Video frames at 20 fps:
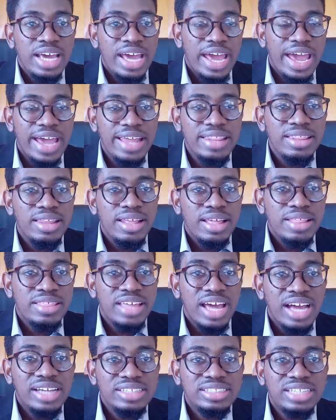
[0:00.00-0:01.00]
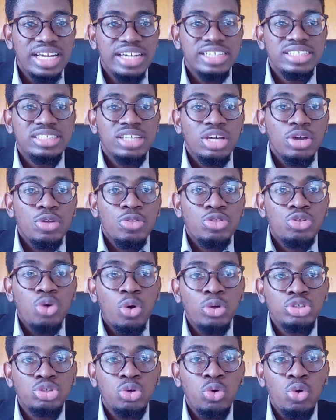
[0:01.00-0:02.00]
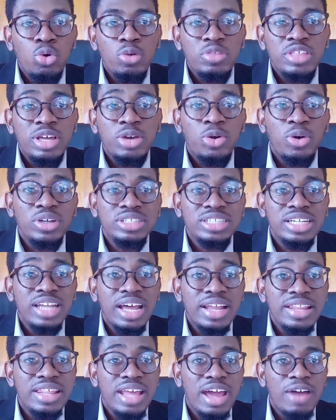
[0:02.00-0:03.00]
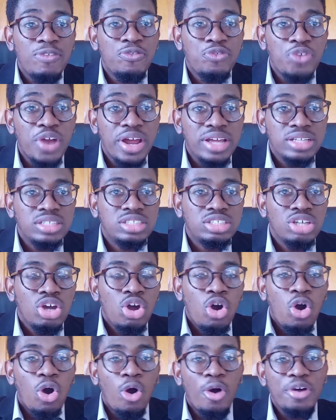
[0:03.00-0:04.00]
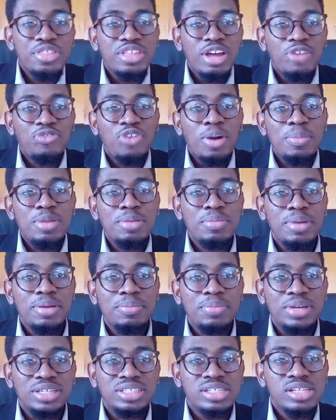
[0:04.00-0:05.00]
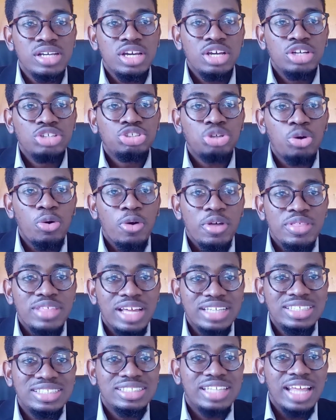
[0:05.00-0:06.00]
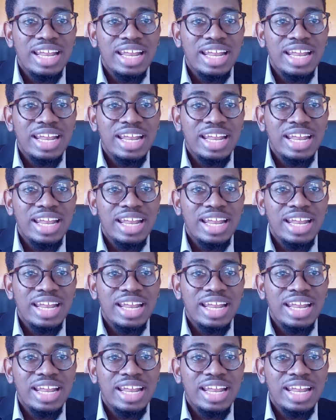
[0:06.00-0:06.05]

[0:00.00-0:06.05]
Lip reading: And the answer is those who they consider their friends or their family members. So that's the